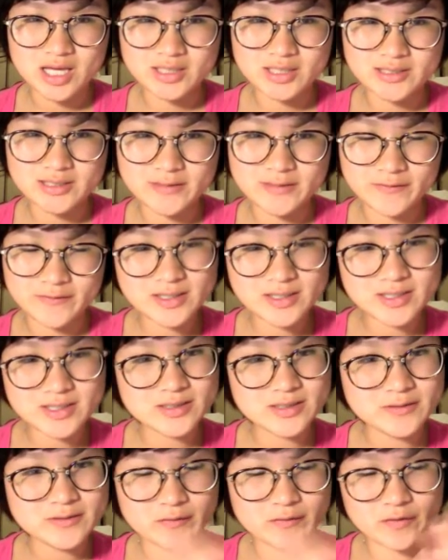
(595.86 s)

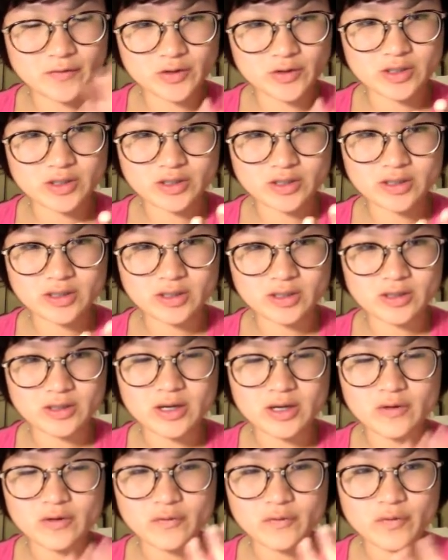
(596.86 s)
divided for
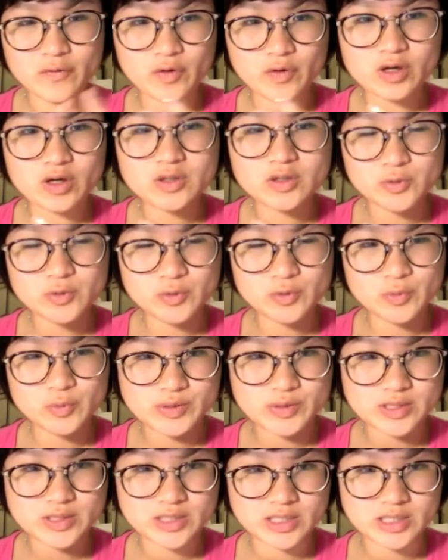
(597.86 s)
four
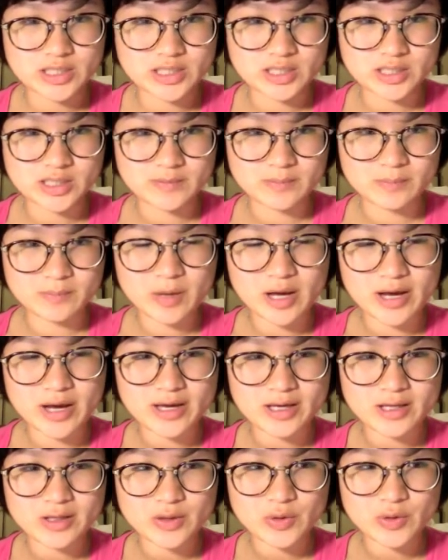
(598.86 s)
groups
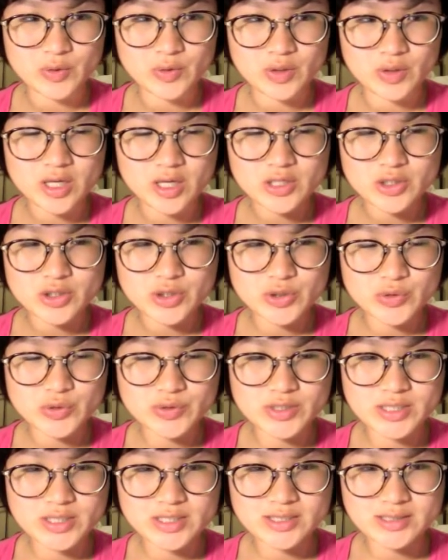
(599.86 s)
by
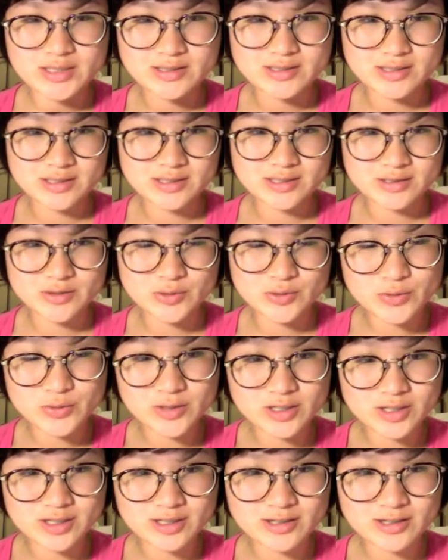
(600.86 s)
choosing the
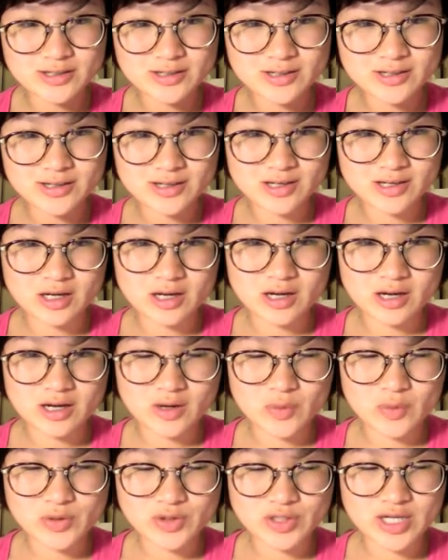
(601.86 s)
sugar,
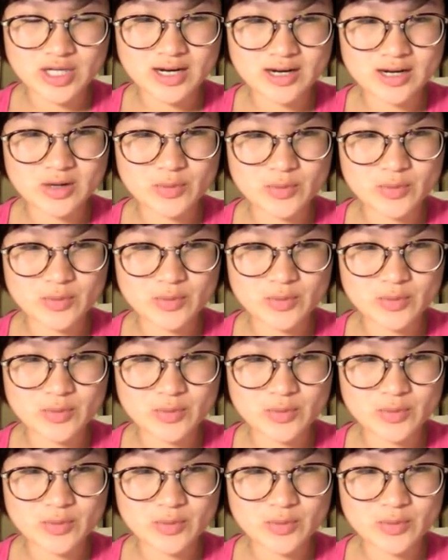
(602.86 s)
which color